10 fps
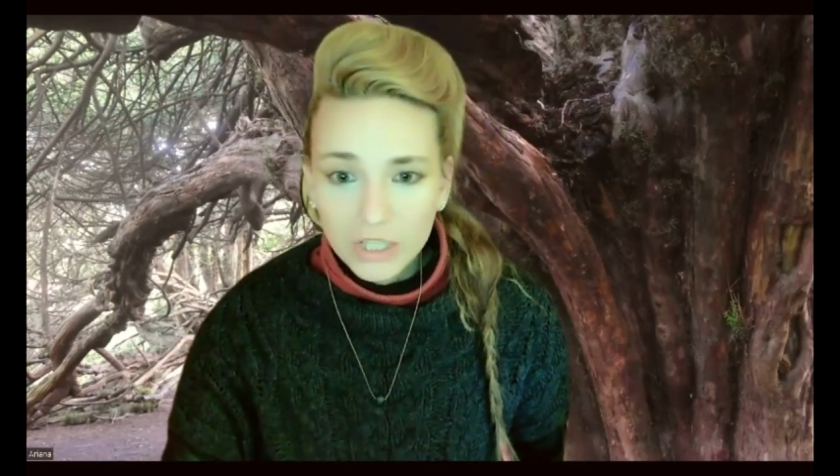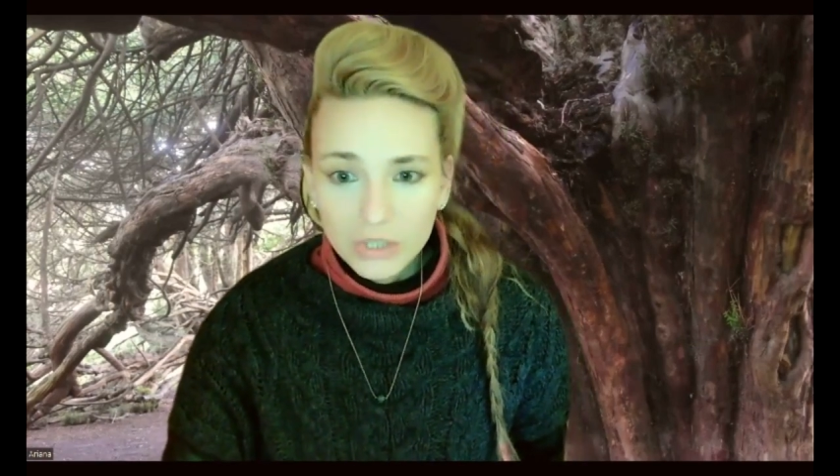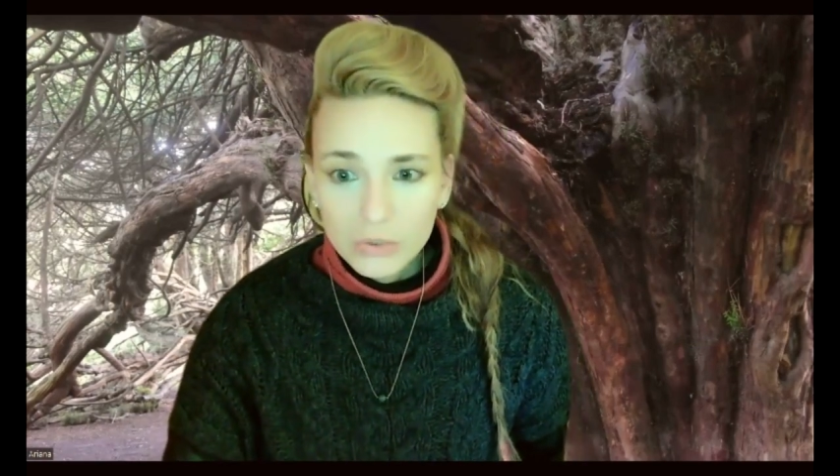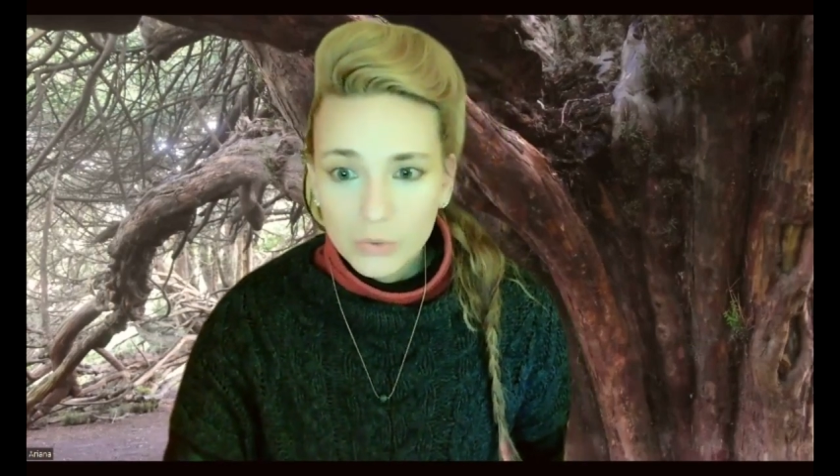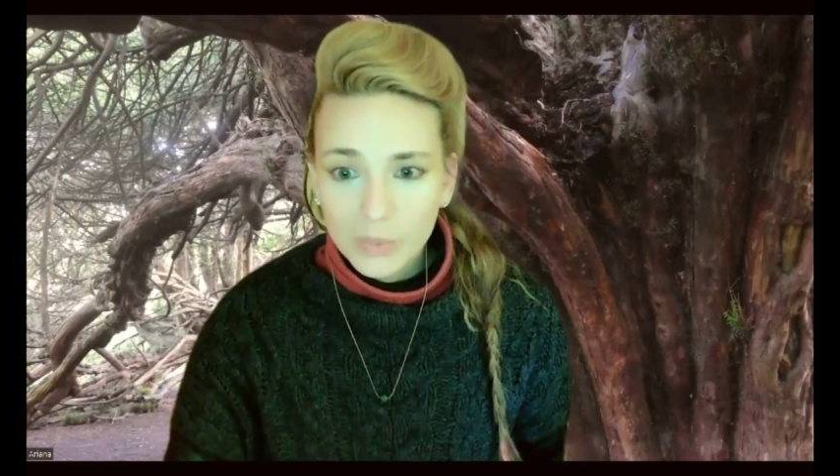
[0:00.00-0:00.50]

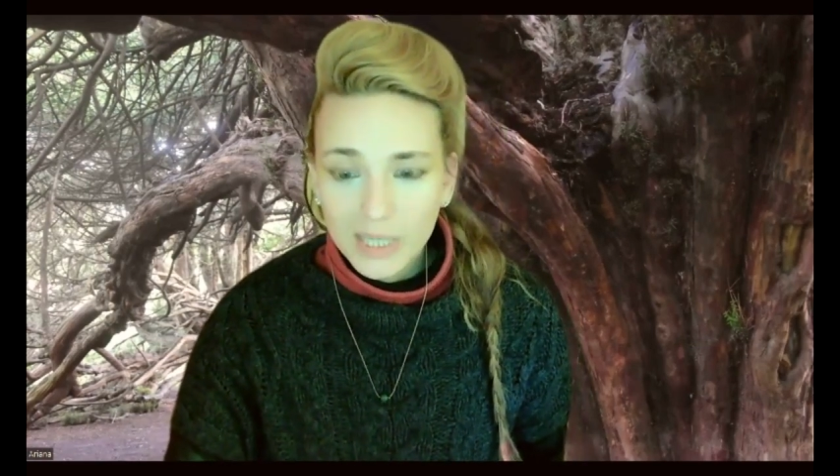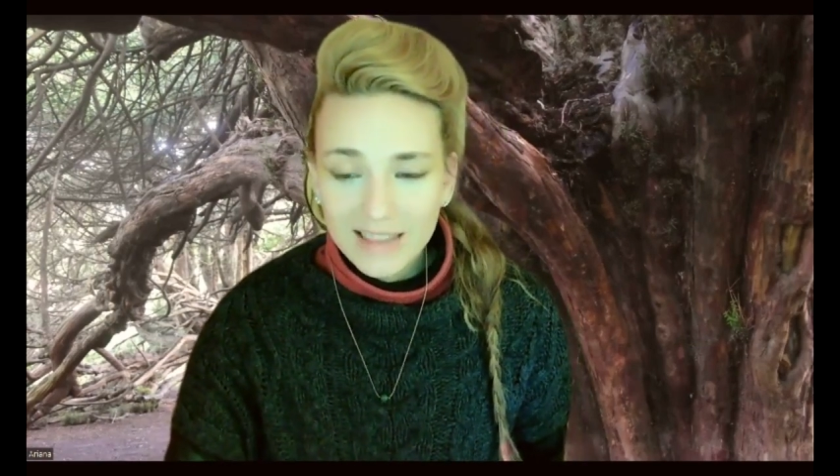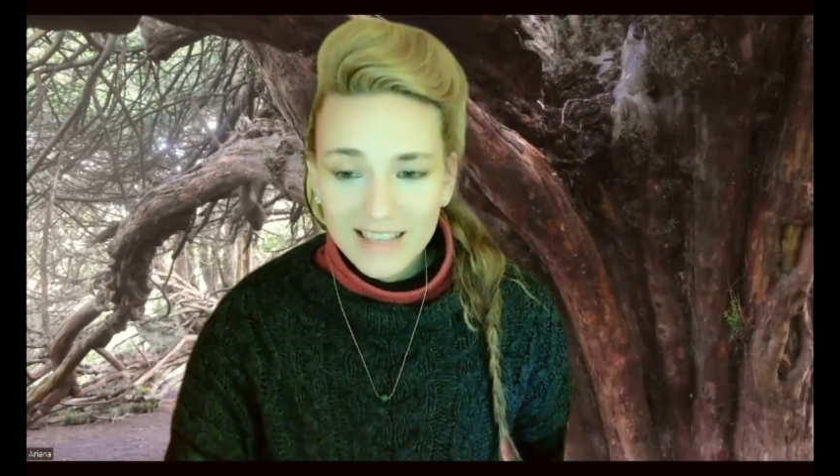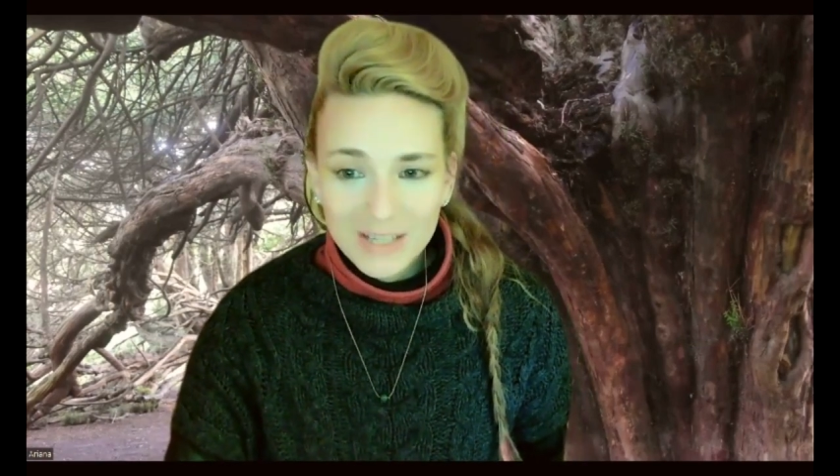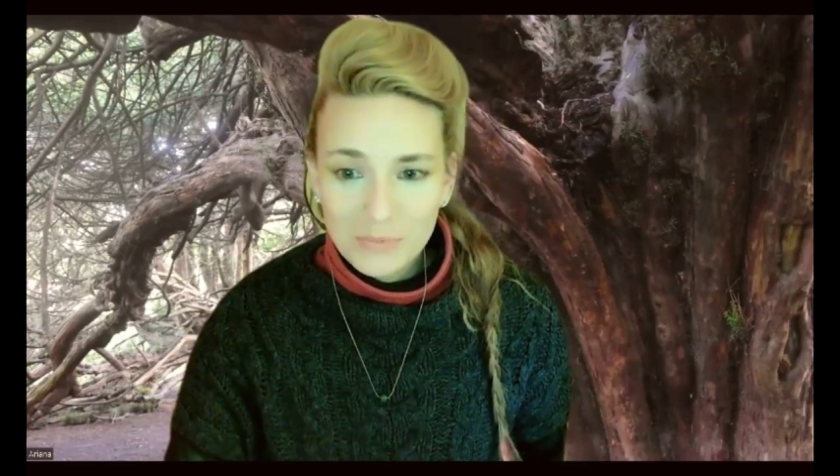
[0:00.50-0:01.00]
to
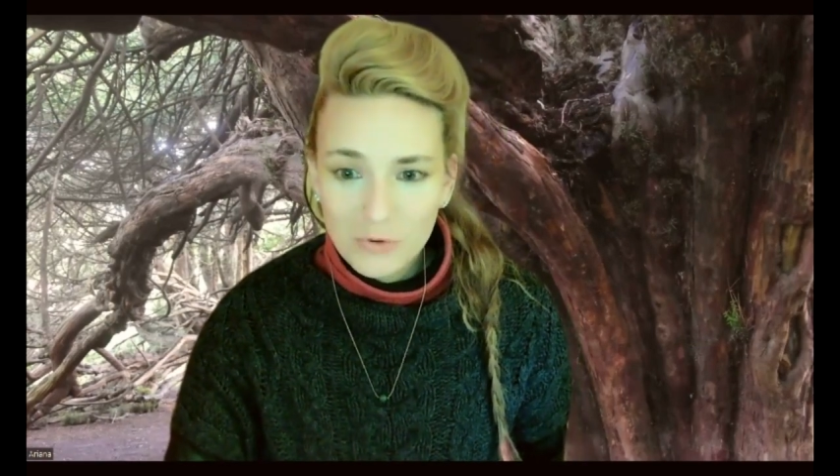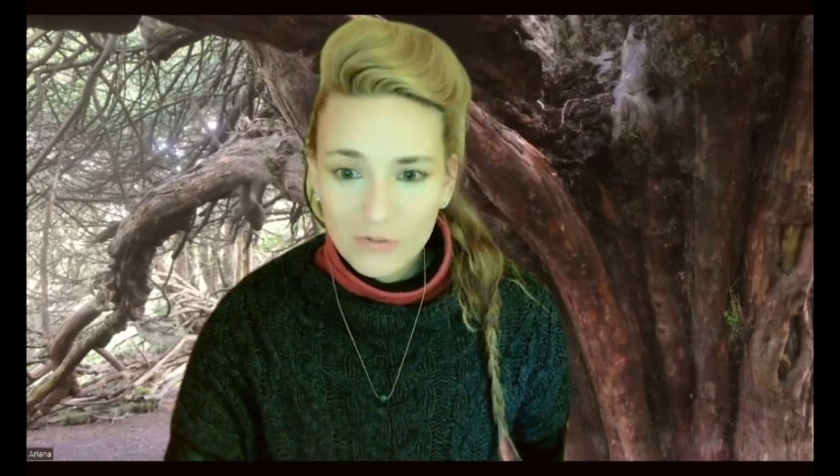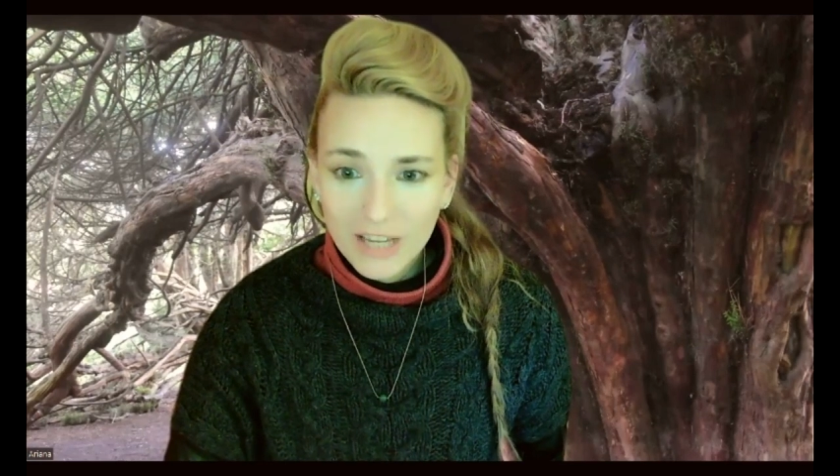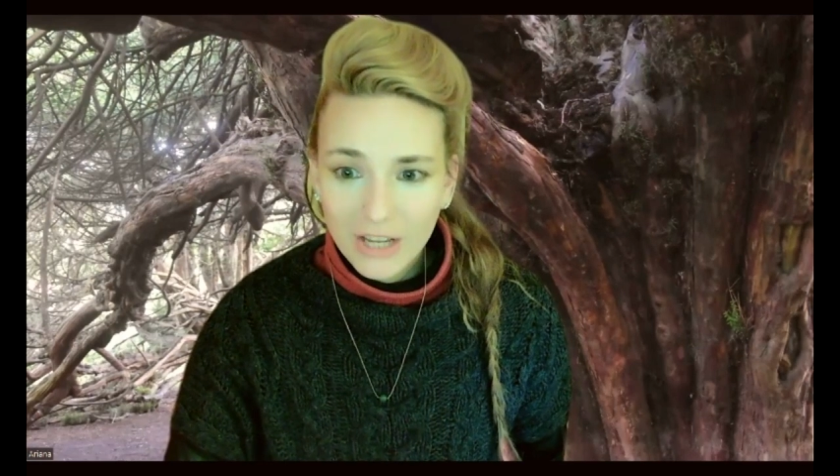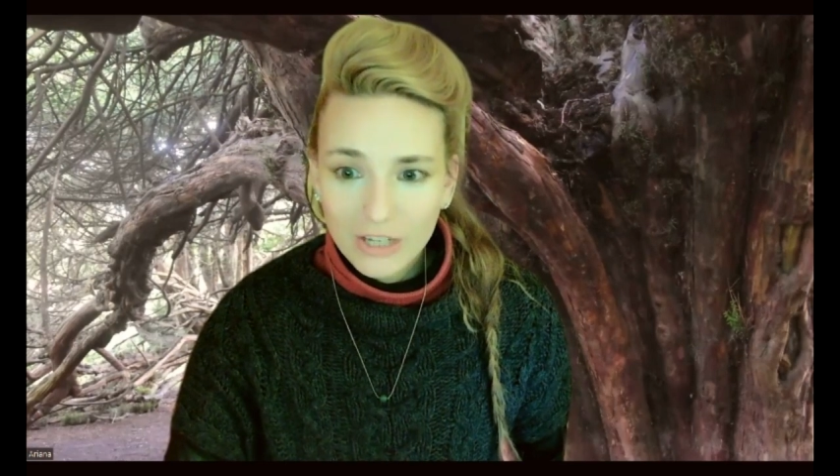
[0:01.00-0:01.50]
get things
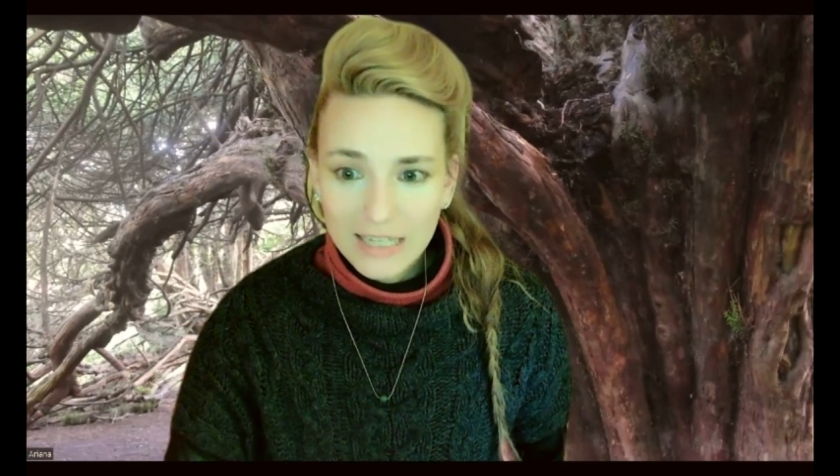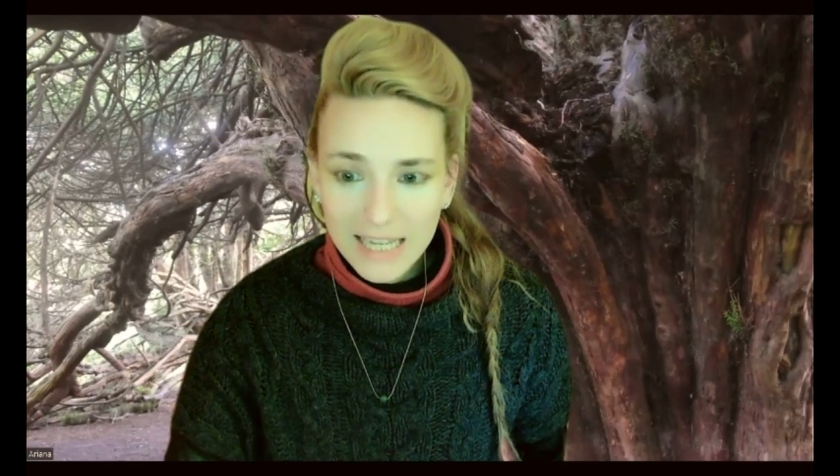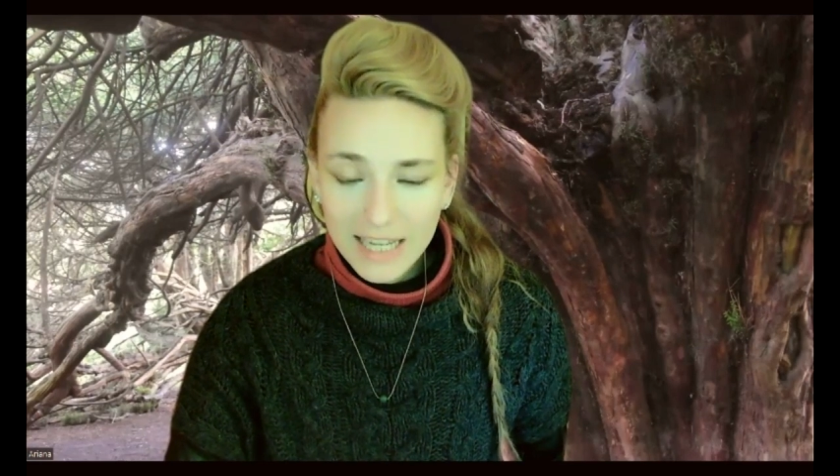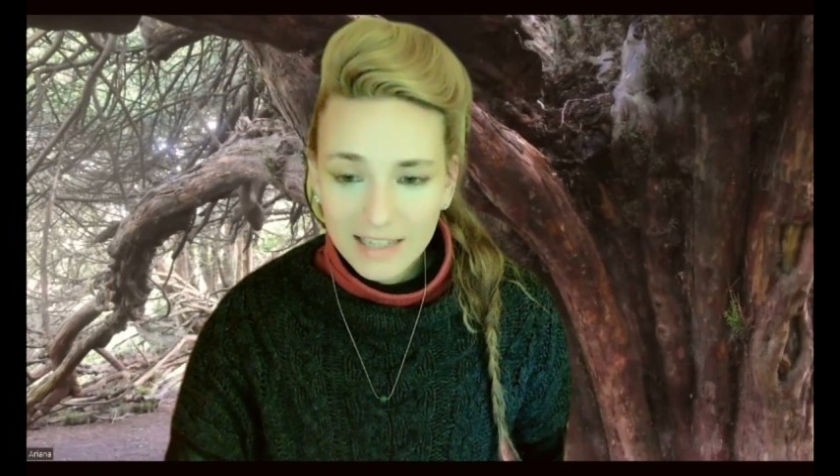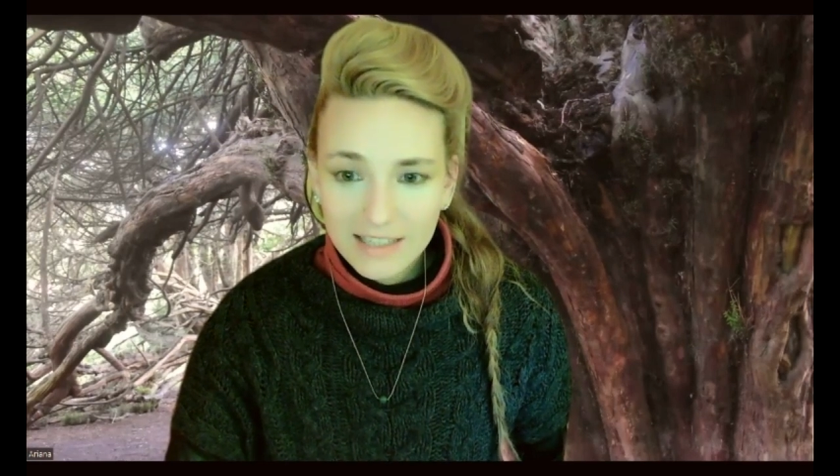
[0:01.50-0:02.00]
moving
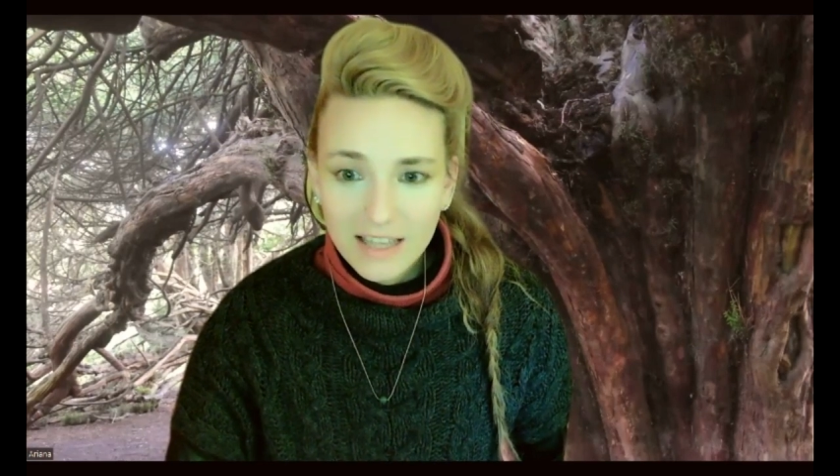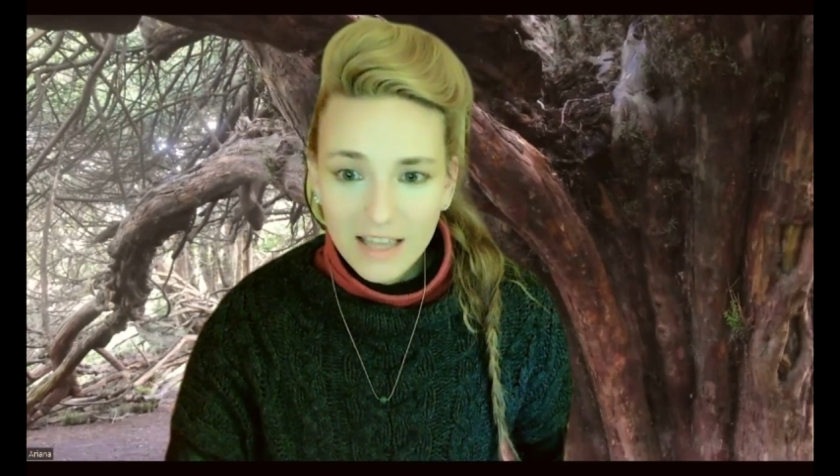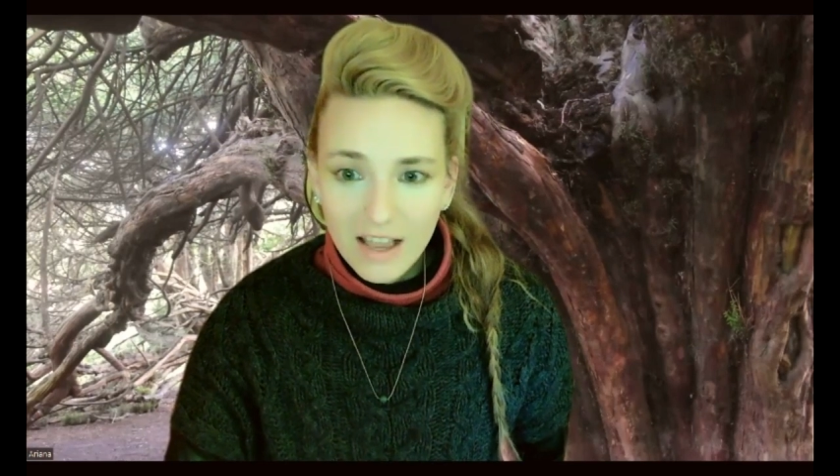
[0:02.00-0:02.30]
again.